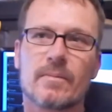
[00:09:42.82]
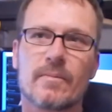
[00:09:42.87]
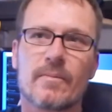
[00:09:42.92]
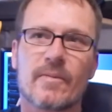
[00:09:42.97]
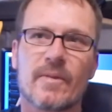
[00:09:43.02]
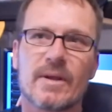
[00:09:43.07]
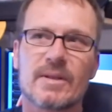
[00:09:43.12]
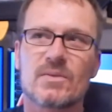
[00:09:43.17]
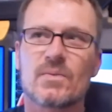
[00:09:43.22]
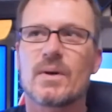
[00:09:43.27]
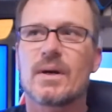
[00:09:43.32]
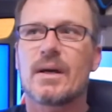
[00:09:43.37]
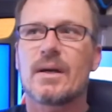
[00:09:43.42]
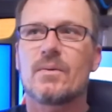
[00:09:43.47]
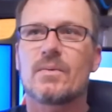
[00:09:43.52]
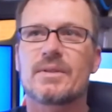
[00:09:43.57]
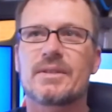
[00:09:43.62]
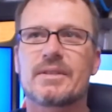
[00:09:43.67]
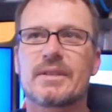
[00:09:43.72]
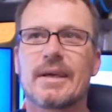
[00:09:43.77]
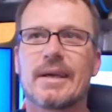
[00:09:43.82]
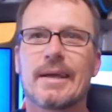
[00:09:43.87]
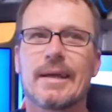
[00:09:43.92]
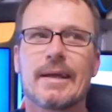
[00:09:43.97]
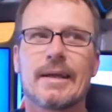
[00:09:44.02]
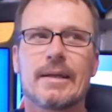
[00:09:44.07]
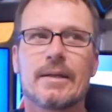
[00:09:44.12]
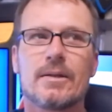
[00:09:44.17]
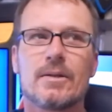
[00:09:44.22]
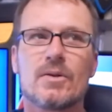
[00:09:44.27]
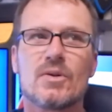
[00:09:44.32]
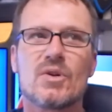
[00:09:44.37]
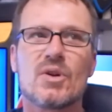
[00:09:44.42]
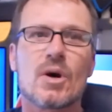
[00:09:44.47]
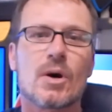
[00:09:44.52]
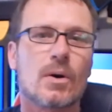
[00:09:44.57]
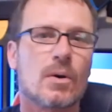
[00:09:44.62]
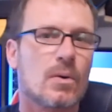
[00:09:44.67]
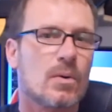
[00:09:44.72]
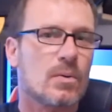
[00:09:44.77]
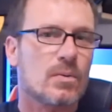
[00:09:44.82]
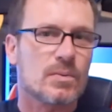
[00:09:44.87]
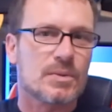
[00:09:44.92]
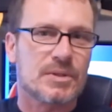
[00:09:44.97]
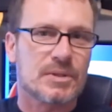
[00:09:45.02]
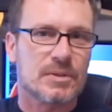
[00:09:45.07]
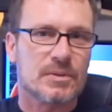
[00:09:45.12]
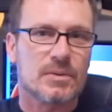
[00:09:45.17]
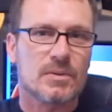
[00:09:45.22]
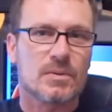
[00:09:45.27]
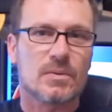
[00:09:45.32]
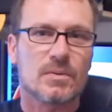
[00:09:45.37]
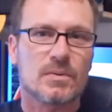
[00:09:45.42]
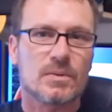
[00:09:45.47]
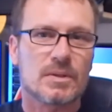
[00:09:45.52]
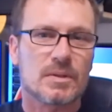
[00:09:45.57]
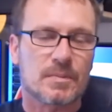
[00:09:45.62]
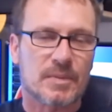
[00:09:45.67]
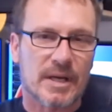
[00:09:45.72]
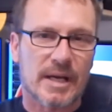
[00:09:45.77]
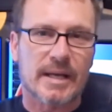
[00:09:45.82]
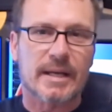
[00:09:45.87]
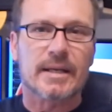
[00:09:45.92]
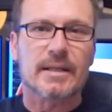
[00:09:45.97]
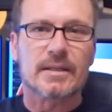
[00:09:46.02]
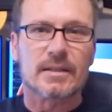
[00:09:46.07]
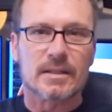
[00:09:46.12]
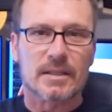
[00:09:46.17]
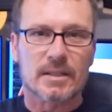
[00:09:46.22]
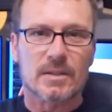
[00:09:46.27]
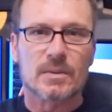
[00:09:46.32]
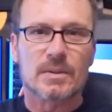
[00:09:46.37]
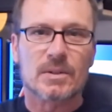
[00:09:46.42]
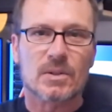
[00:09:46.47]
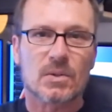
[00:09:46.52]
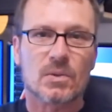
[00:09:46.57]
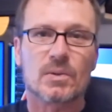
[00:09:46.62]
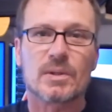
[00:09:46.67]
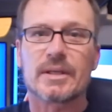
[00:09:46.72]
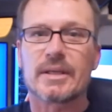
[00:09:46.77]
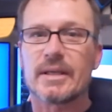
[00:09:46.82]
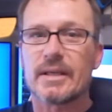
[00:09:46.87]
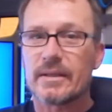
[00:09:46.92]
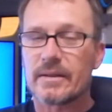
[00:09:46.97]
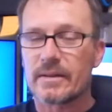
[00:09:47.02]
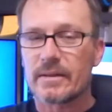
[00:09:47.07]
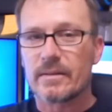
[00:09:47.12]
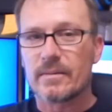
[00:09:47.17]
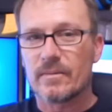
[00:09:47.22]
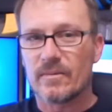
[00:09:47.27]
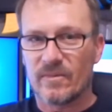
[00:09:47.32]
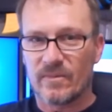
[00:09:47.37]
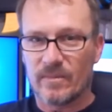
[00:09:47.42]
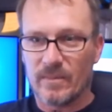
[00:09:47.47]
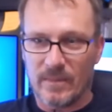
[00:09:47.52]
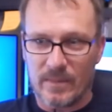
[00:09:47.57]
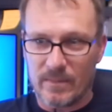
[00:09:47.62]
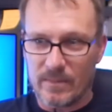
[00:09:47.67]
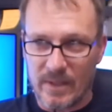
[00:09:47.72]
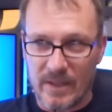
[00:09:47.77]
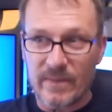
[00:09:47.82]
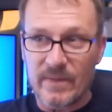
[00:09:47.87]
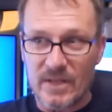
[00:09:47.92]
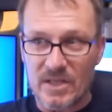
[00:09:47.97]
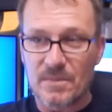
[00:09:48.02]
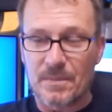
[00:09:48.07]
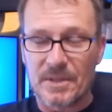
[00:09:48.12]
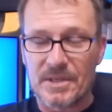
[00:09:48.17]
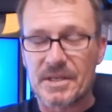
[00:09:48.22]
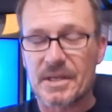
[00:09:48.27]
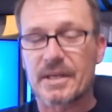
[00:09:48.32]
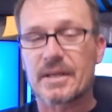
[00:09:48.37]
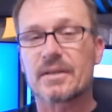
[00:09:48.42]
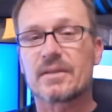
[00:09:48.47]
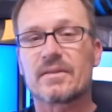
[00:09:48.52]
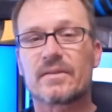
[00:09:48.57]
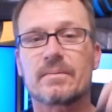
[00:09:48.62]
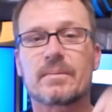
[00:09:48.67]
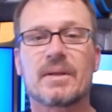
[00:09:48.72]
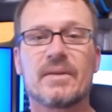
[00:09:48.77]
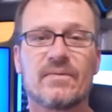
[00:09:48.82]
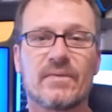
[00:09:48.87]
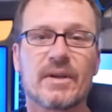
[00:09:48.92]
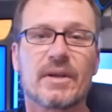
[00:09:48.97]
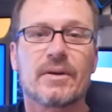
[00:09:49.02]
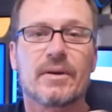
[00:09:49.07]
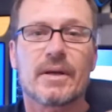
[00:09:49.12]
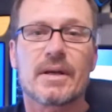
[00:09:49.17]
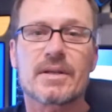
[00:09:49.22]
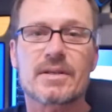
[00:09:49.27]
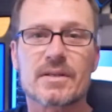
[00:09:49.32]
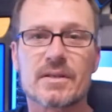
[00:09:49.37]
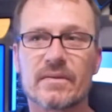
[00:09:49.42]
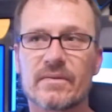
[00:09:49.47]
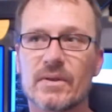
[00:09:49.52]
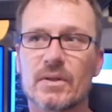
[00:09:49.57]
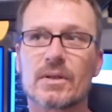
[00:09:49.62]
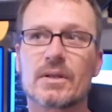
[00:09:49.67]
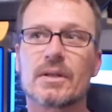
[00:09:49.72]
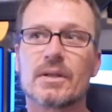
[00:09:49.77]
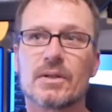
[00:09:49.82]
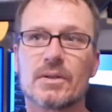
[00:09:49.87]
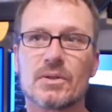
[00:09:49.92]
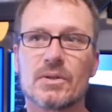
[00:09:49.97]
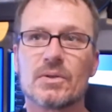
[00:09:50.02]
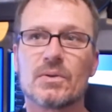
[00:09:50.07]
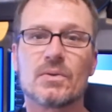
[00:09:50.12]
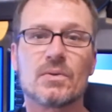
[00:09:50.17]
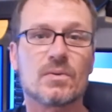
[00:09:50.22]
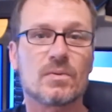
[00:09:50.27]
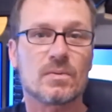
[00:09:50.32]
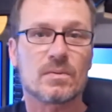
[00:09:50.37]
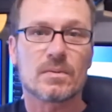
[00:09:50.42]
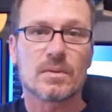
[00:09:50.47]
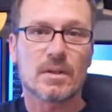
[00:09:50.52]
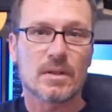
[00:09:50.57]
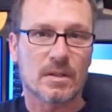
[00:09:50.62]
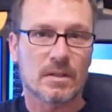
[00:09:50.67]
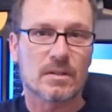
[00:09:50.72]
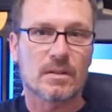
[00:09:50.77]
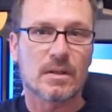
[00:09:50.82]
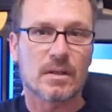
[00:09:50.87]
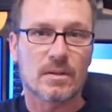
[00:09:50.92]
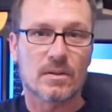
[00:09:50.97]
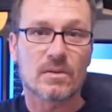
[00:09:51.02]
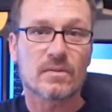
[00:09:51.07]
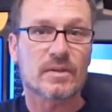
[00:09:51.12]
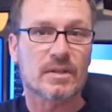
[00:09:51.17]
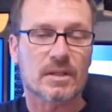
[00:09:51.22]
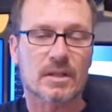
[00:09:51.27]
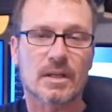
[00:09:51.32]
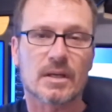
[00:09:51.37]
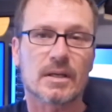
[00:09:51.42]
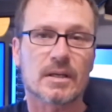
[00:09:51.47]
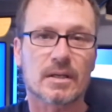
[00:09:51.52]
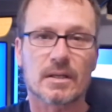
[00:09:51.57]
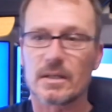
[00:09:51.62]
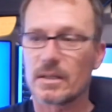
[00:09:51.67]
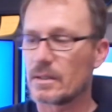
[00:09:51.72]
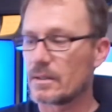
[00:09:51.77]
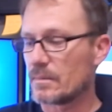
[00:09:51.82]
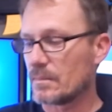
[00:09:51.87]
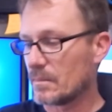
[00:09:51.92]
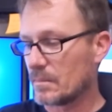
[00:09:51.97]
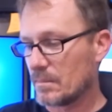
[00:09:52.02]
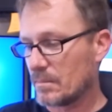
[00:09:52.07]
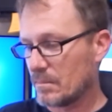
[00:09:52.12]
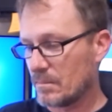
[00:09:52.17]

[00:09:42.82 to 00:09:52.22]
that's why I would say no to the bracket and liquid cooling in this particular configuration if you're going to do an overclock on